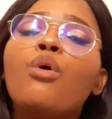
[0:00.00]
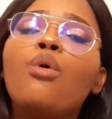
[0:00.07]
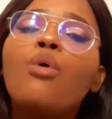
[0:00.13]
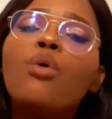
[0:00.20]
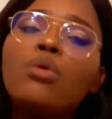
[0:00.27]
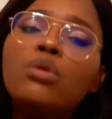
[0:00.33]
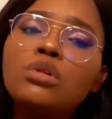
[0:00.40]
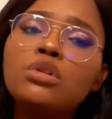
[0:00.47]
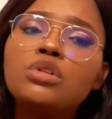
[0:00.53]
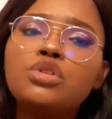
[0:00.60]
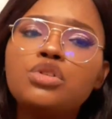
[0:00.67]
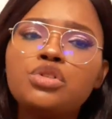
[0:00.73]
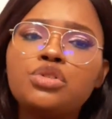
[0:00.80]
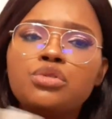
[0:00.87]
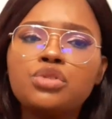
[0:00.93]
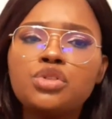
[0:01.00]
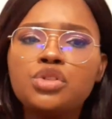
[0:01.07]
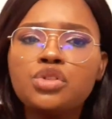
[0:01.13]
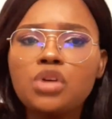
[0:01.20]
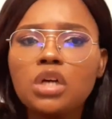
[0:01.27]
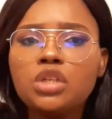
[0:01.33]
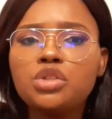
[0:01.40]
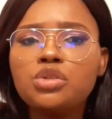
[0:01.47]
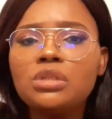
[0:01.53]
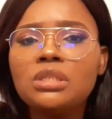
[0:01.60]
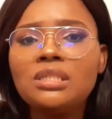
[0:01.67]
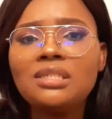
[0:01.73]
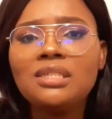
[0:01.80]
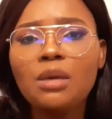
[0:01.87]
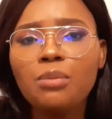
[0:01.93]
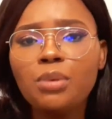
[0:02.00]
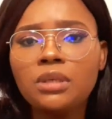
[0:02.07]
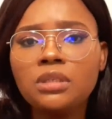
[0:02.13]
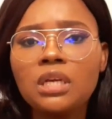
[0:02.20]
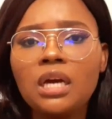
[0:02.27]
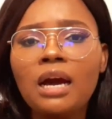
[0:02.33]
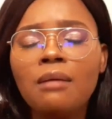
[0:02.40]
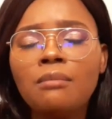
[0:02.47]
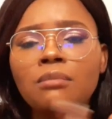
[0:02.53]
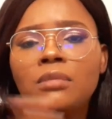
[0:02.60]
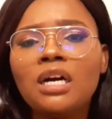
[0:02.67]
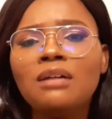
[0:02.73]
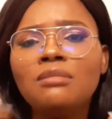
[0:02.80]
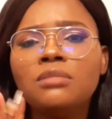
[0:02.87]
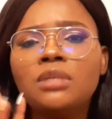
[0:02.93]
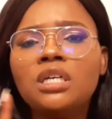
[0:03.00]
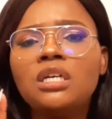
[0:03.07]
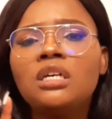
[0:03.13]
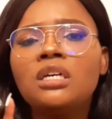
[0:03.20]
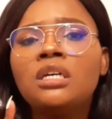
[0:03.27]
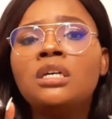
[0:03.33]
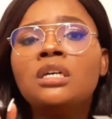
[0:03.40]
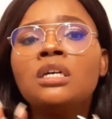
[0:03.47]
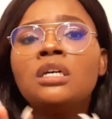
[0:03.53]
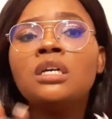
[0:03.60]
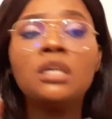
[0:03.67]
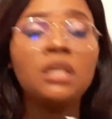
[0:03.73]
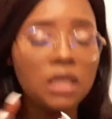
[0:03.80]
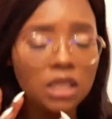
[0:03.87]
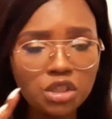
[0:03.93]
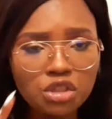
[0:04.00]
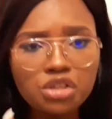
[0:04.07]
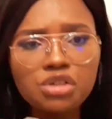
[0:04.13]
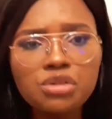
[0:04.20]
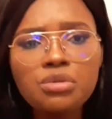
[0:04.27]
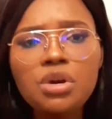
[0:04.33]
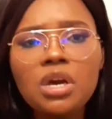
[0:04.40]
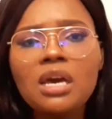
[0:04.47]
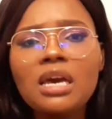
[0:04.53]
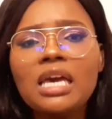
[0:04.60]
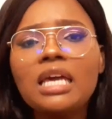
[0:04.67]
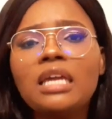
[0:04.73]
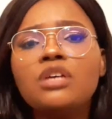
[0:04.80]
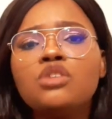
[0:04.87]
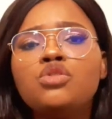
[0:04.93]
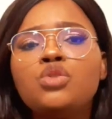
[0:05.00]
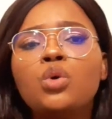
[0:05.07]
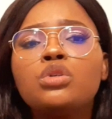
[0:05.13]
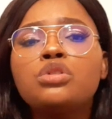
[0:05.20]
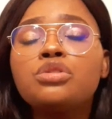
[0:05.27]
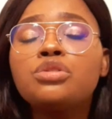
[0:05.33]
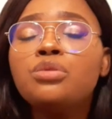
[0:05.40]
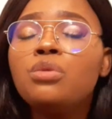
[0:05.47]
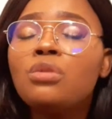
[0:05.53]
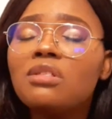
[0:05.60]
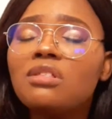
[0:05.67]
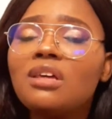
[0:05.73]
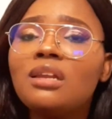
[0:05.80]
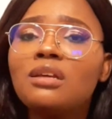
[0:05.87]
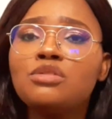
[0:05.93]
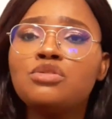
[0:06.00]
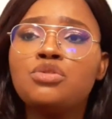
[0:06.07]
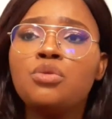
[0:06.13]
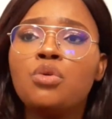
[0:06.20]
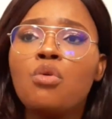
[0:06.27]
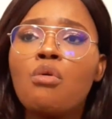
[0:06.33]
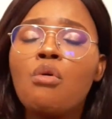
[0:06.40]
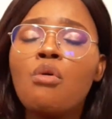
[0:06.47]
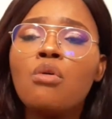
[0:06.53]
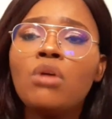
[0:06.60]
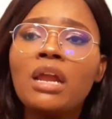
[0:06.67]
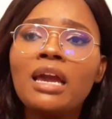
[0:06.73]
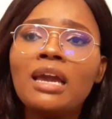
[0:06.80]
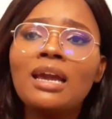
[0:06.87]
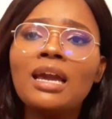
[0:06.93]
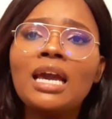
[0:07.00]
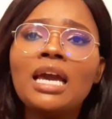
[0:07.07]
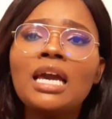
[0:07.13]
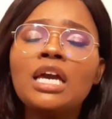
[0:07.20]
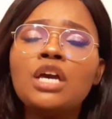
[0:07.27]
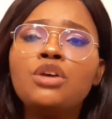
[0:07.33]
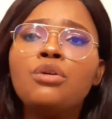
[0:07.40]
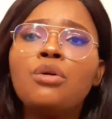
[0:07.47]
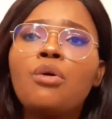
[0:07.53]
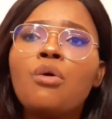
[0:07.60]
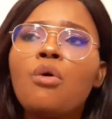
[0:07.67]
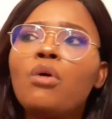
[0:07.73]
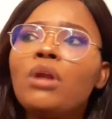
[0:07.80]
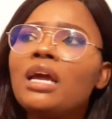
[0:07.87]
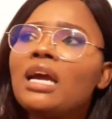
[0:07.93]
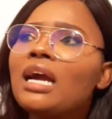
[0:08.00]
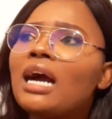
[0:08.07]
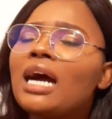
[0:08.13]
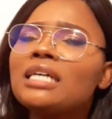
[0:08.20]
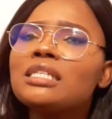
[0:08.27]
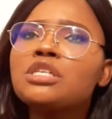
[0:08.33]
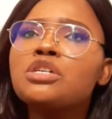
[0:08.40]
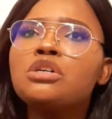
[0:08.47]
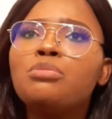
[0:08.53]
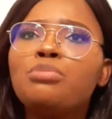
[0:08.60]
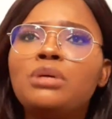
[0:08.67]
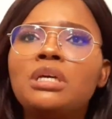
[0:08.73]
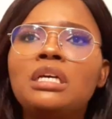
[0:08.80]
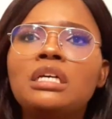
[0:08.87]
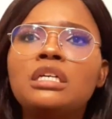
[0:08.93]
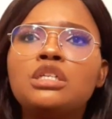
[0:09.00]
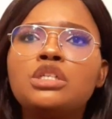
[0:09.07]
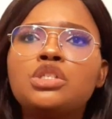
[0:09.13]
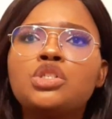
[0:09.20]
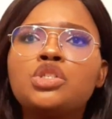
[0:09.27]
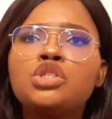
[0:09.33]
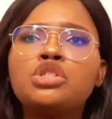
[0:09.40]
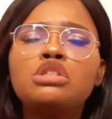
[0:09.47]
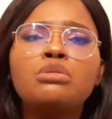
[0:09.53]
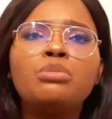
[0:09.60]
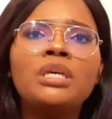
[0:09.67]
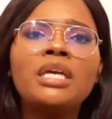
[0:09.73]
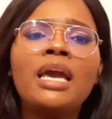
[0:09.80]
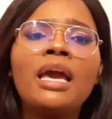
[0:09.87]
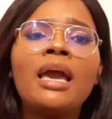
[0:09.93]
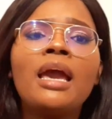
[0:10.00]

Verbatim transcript: all should start to step in, um, um, into. It is your truth, it is your calling. Your calling, guys, could be to be